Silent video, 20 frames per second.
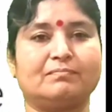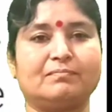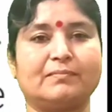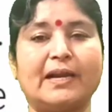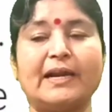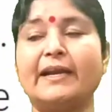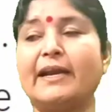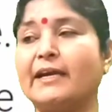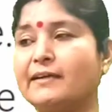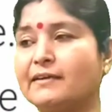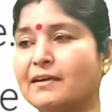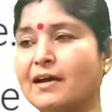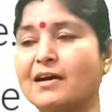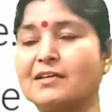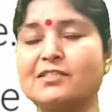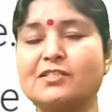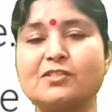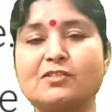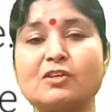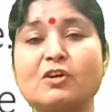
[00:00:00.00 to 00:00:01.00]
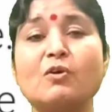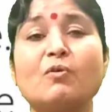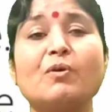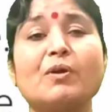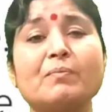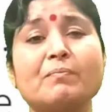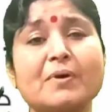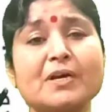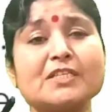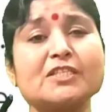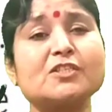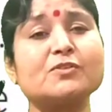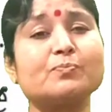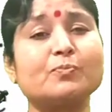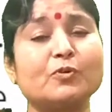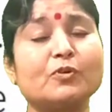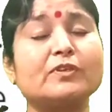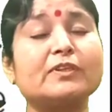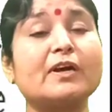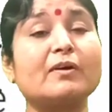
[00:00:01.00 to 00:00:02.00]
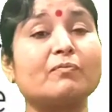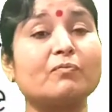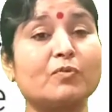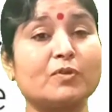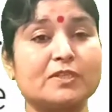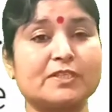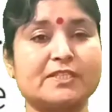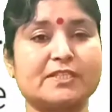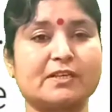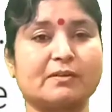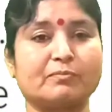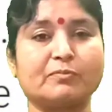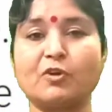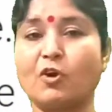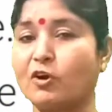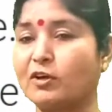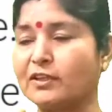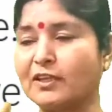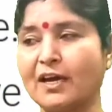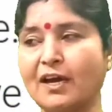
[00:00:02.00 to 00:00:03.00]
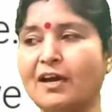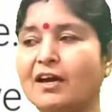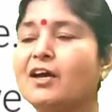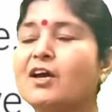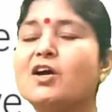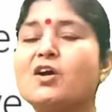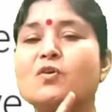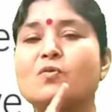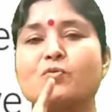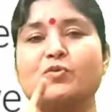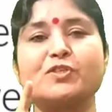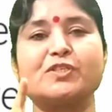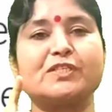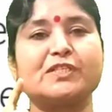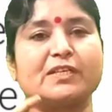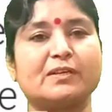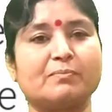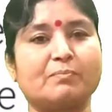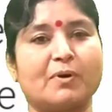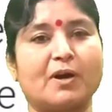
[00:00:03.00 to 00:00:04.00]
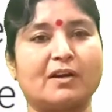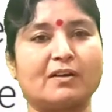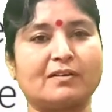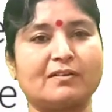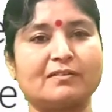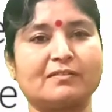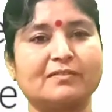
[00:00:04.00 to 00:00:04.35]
And at last we must put the full stop, not the question mark.